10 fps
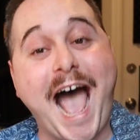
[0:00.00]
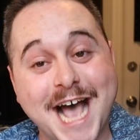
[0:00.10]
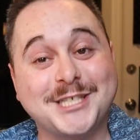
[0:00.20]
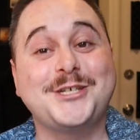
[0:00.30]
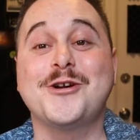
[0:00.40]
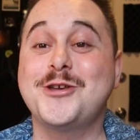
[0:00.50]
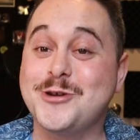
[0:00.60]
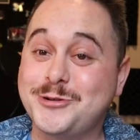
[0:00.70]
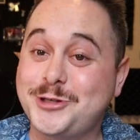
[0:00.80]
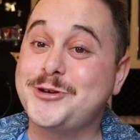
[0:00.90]
as your
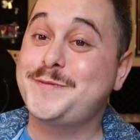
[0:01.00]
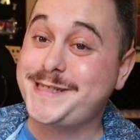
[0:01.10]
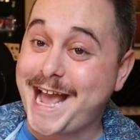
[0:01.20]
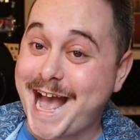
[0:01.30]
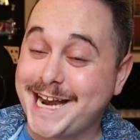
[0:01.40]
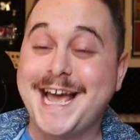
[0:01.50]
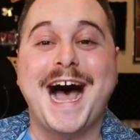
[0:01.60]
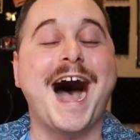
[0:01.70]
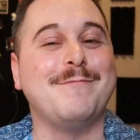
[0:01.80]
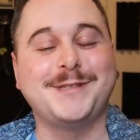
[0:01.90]
YouTube dad,
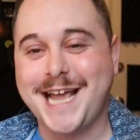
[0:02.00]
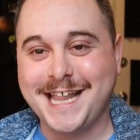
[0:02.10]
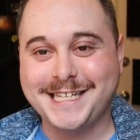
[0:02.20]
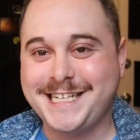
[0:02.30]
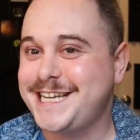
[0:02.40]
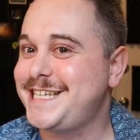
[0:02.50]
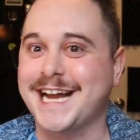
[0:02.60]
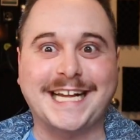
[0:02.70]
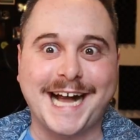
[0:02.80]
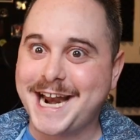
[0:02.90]
I'm telling you,
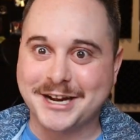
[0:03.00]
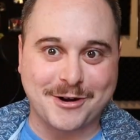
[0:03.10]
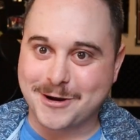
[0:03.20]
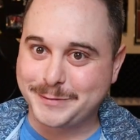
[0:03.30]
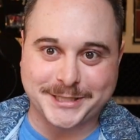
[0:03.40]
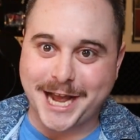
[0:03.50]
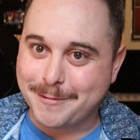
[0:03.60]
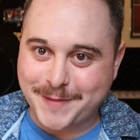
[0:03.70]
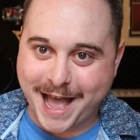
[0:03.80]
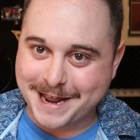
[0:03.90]
you gotta curb
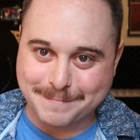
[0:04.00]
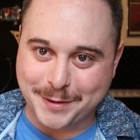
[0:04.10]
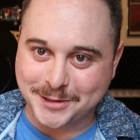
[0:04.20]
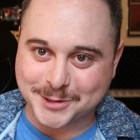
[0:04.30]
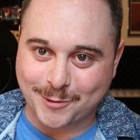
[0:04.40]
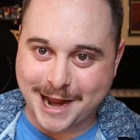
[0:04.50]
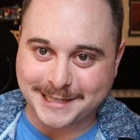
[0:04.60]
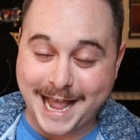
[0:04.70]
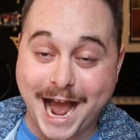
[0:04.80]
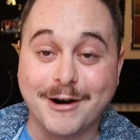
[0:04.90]
stomp that impulse
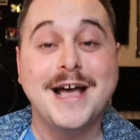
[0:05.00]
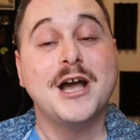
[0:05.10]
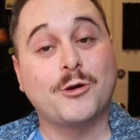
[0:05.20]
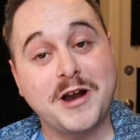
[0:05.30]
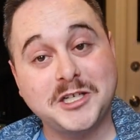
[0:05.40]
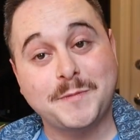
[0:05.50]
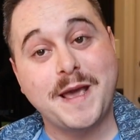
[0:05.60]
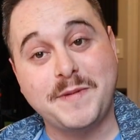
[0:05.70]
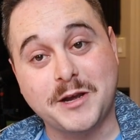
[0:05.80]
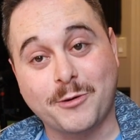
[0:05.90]
right now. Cringe
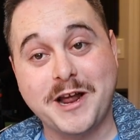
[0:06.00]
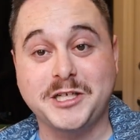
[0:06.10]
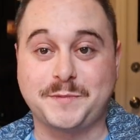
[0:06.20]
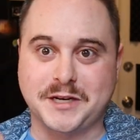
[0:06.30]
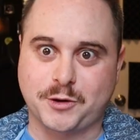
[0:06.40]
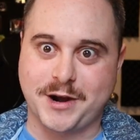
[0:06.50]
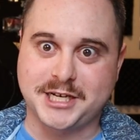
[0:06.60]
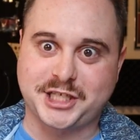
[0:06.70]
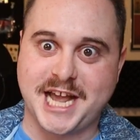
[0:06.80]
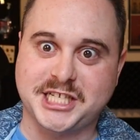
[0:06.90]
may be cringe, but
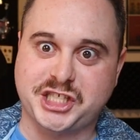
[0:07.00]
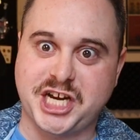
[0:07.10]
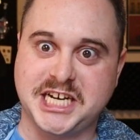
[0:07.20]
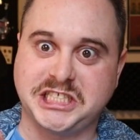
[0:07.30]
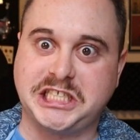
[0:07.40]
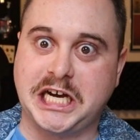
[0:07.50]
cringe gets shit